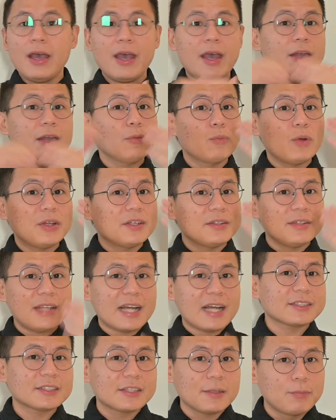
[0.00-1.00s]
And when the
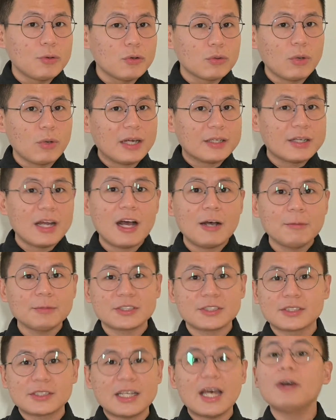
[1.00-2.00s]
next bull run
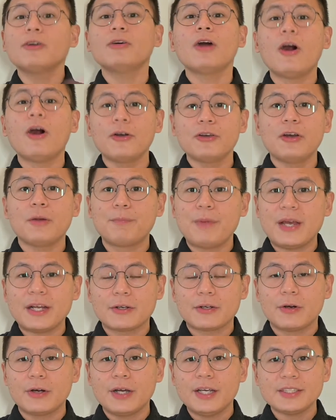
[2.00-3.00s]
comes, sell all your
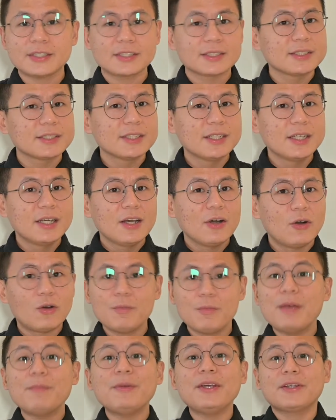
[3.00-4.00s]
Bitcoins.
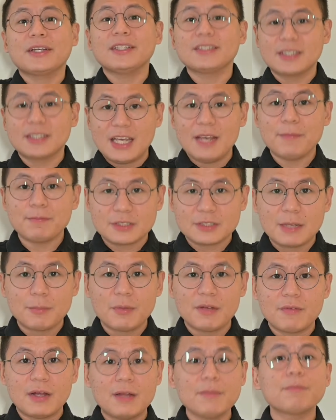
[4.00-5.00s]
Or maybe you can skip some
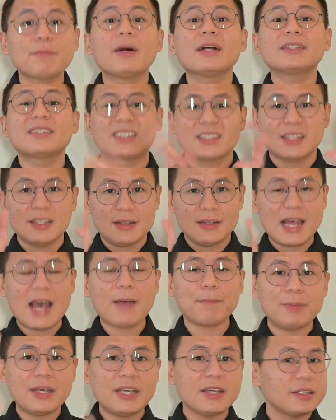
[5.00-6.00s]
of them, but
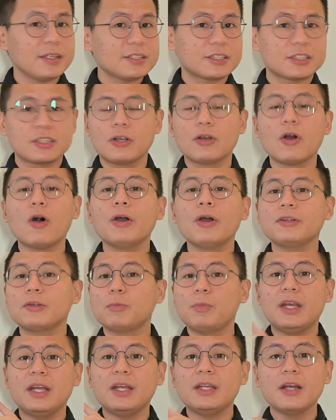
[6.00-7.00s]
that peak is going to
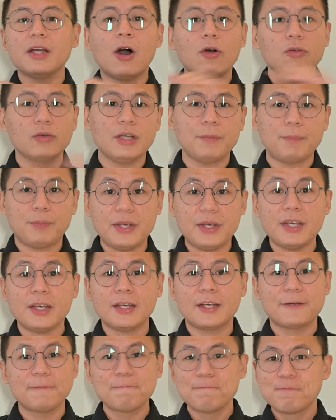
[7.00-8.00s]
be the only
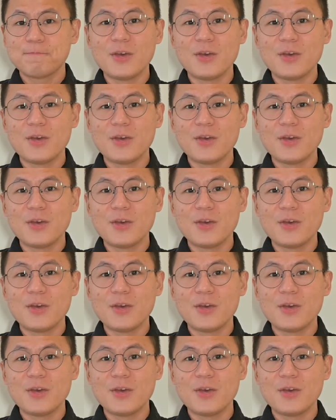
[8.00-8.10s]
peak.